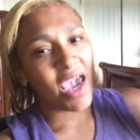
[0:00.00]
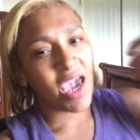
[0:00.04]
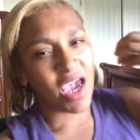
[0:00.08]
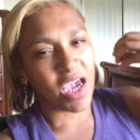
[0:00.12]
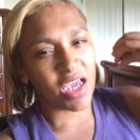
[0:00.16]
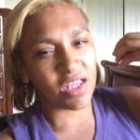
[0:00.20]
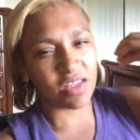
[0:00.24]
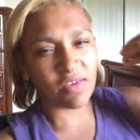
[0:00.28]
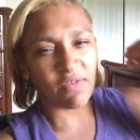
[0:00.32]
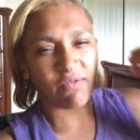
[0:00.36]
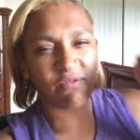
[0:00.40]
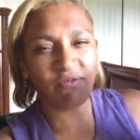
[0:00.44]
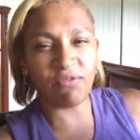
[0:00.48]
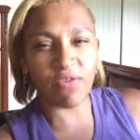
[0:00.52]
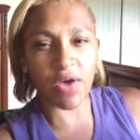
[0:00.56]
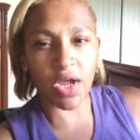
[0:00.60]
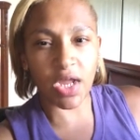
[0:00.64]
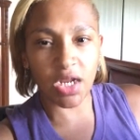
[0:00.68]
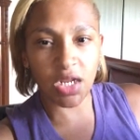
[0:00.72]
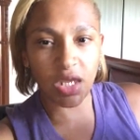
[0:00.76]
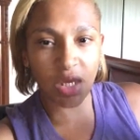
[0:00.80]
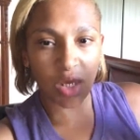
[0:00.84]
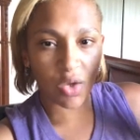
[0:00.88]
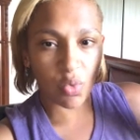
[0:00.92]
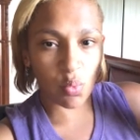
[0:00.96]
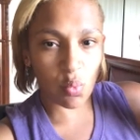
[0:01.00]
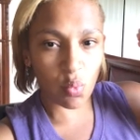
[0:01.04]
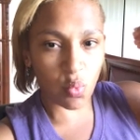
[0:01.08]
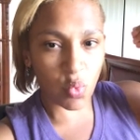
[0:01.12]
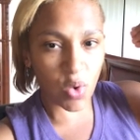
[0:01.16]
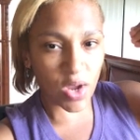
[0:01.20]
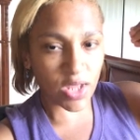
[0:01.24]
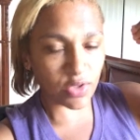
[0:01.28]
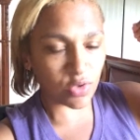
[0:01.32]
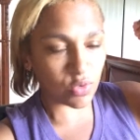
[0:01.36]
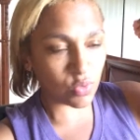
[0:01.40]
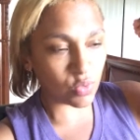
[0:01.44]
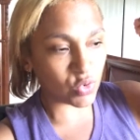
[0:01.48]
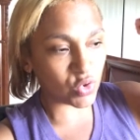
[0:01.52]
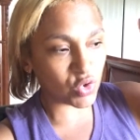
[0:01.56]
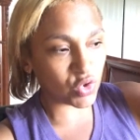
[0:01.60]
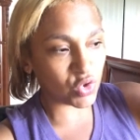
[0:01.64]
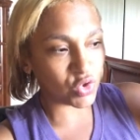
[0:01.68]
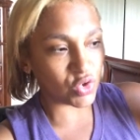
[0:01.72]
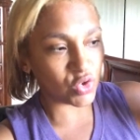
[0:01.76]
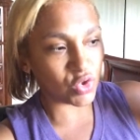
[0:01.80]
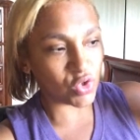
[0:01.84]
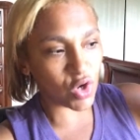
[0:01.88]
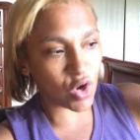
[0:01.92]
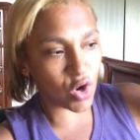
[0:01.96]
It's funny when you
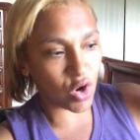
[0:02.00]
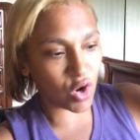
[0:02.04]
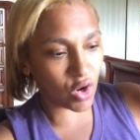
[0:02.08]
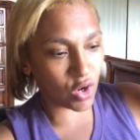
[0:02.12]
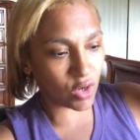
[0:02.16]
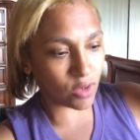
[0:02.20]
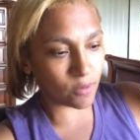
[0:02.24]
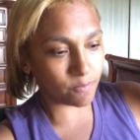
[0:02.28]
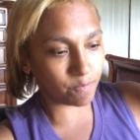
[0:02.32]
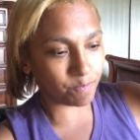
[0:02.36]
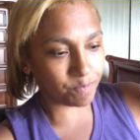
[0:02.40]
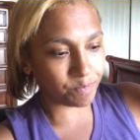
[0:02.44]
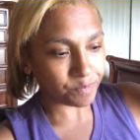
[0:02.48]
start